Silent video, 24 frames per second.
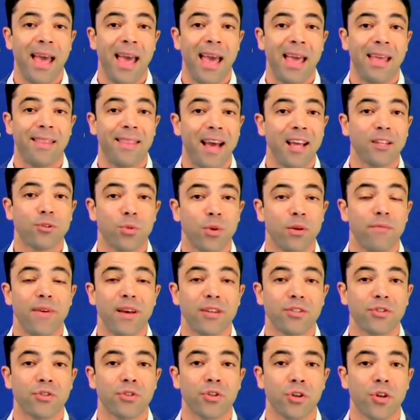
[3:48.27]
And that's where
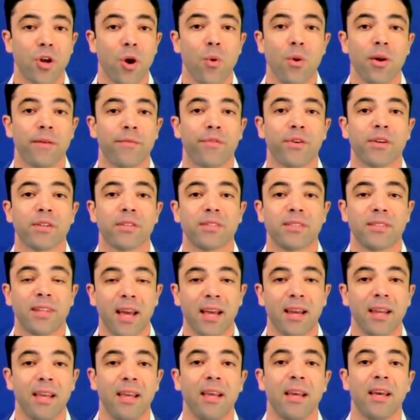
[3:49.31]
investors are going, for
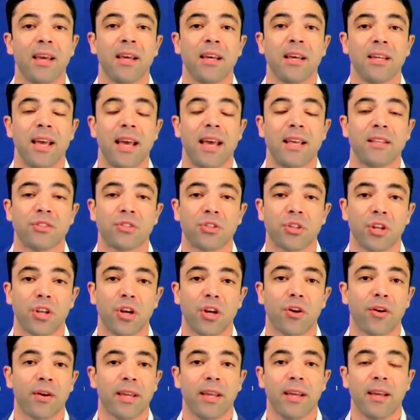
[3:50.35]
steady and
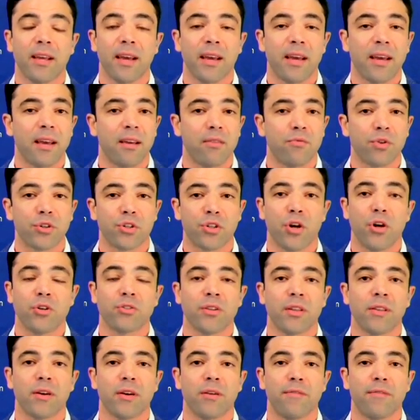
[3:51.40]
security
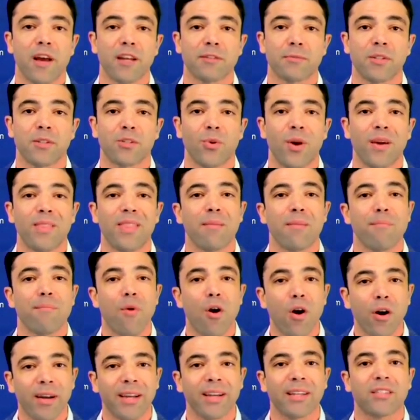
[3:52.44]
returns on their investment. So I think
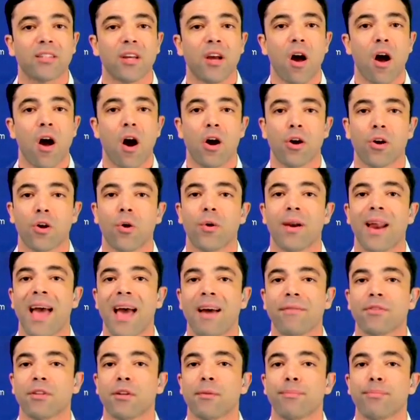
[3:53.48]
markets are going to
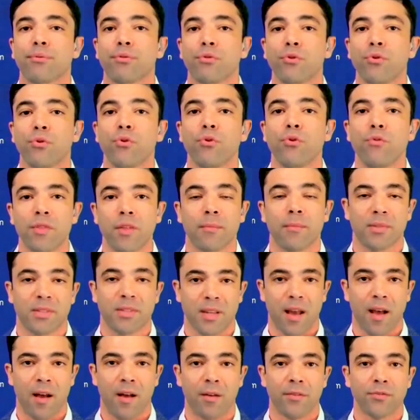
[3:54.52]
have to prove
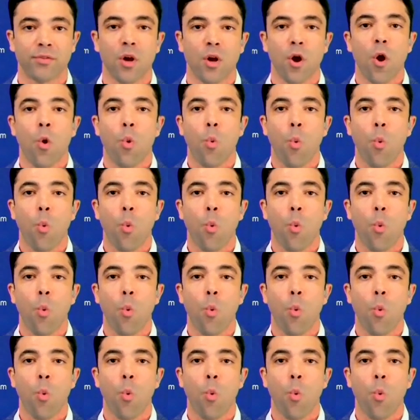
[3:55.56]
themselves.